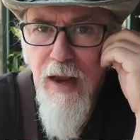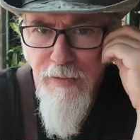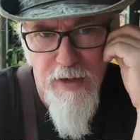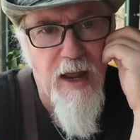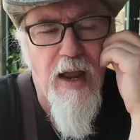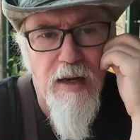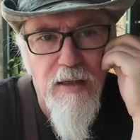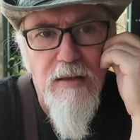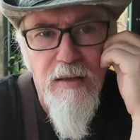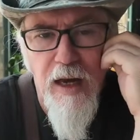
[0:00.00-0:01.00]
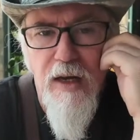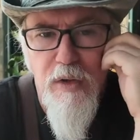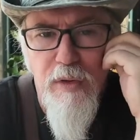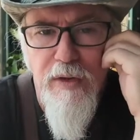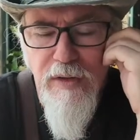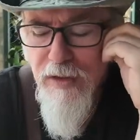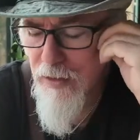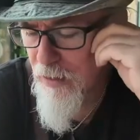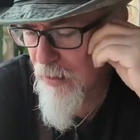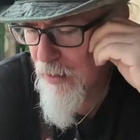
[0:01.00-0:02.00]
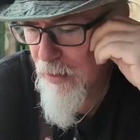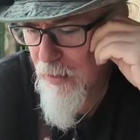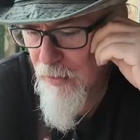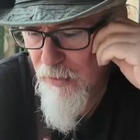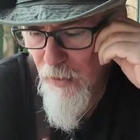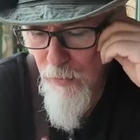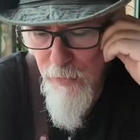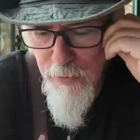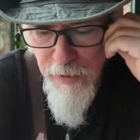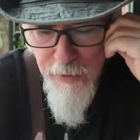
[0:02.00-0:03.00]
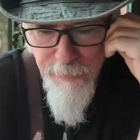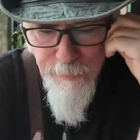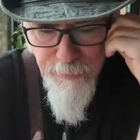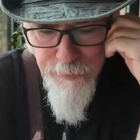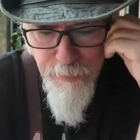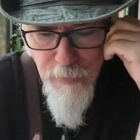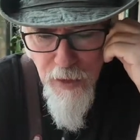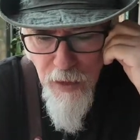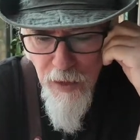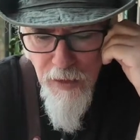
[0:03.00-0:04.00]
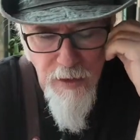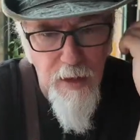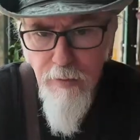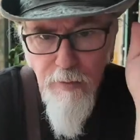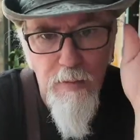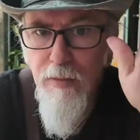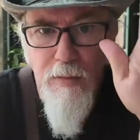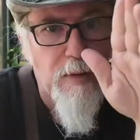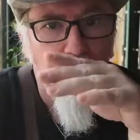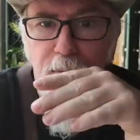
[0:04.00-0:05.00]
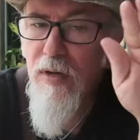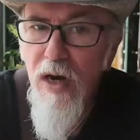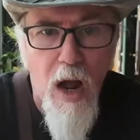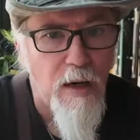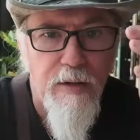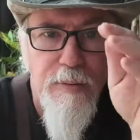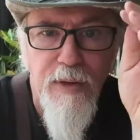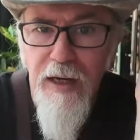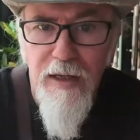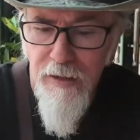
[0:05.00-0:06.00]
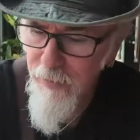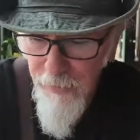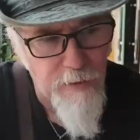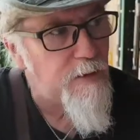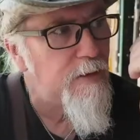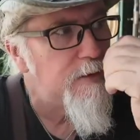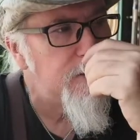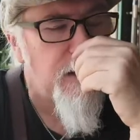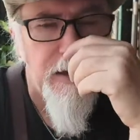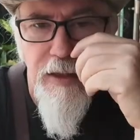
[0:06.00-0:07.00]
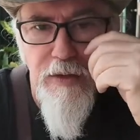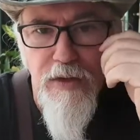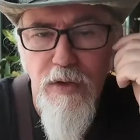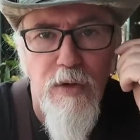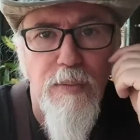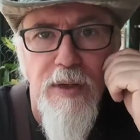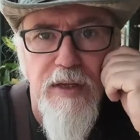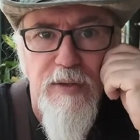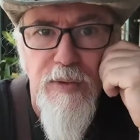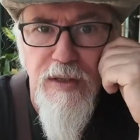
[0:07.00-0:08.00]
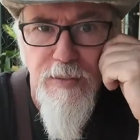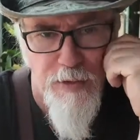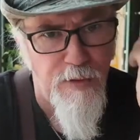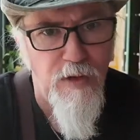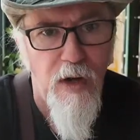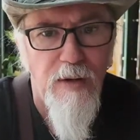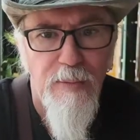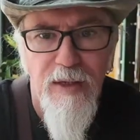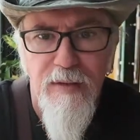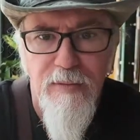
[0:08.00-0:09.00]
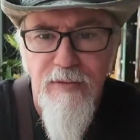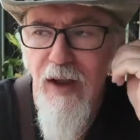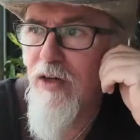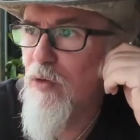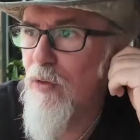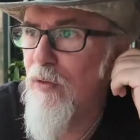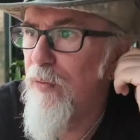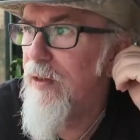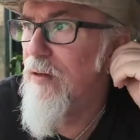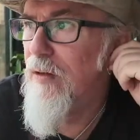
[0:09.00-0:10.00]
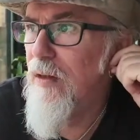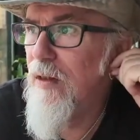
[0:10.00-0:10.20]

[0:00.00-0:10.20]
every day that I do this. So, um, and not complaining. Like there's no complaints from this. I'm just trying to be factual and real